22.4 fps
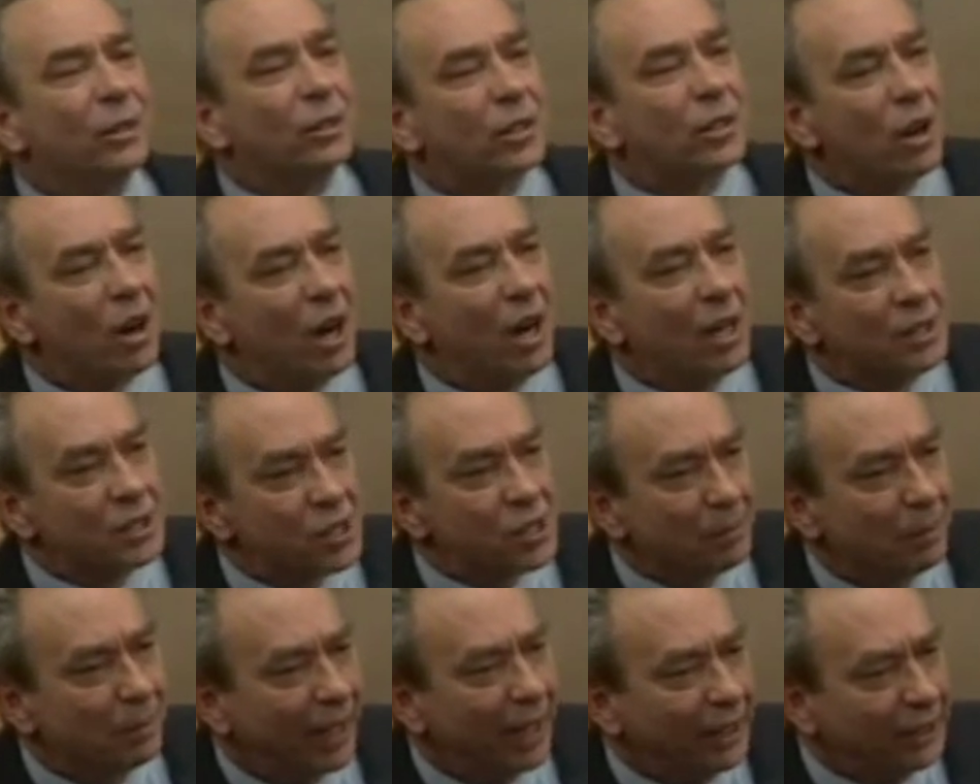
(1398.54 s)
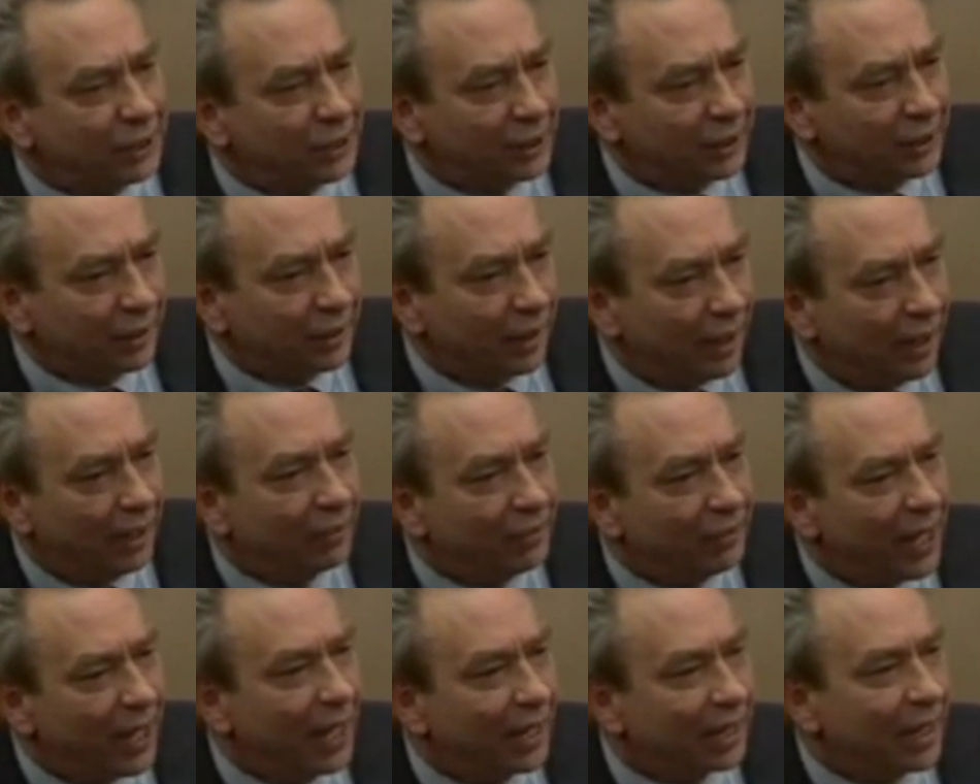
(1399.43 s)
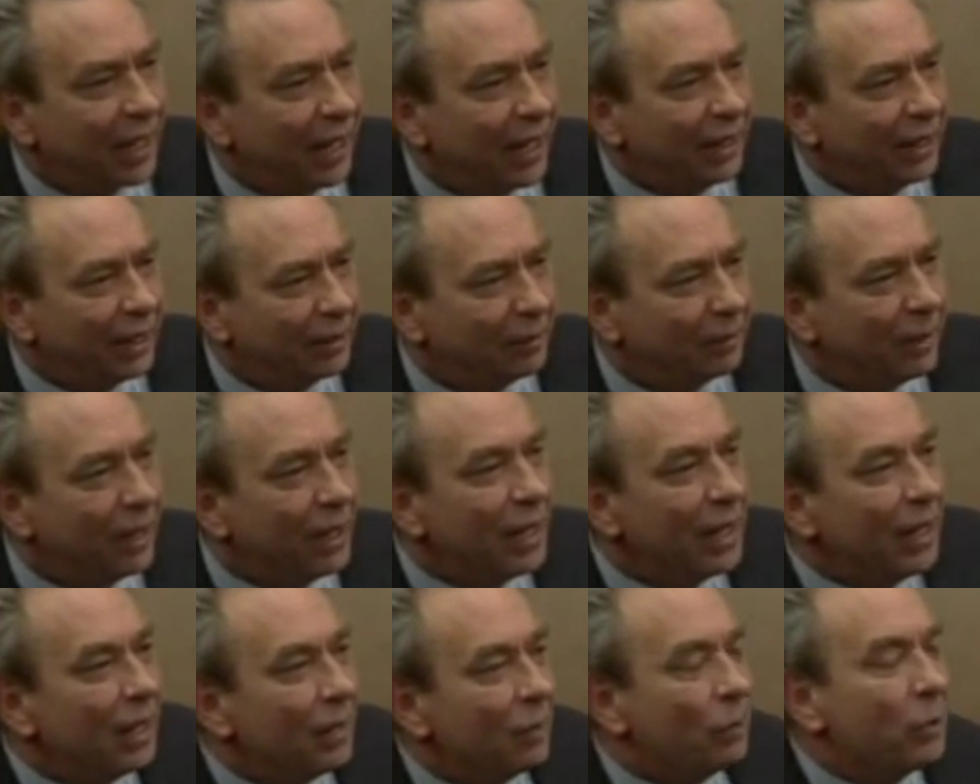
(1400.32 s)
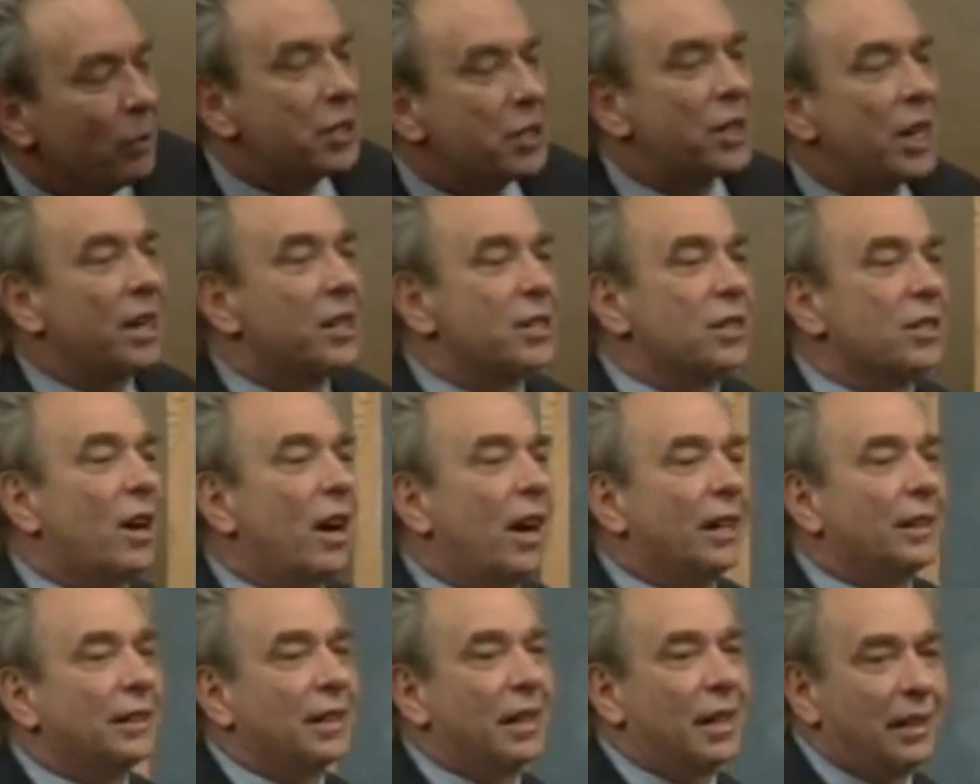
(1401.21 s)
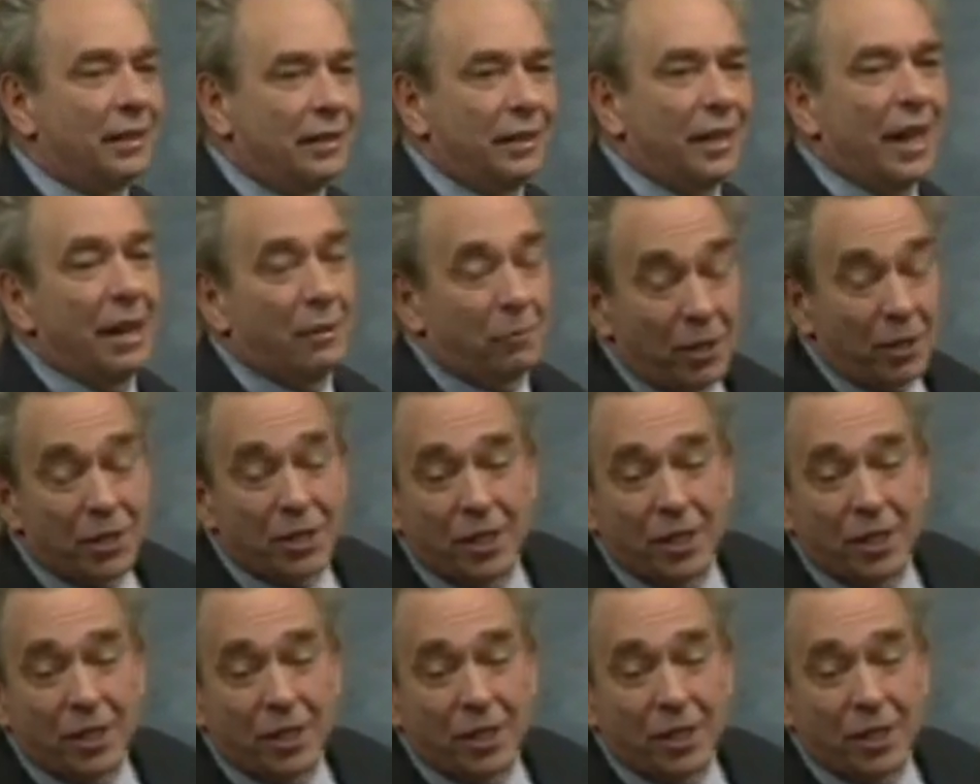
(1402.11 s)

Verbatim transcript: consummation of that kingdom, which has not, which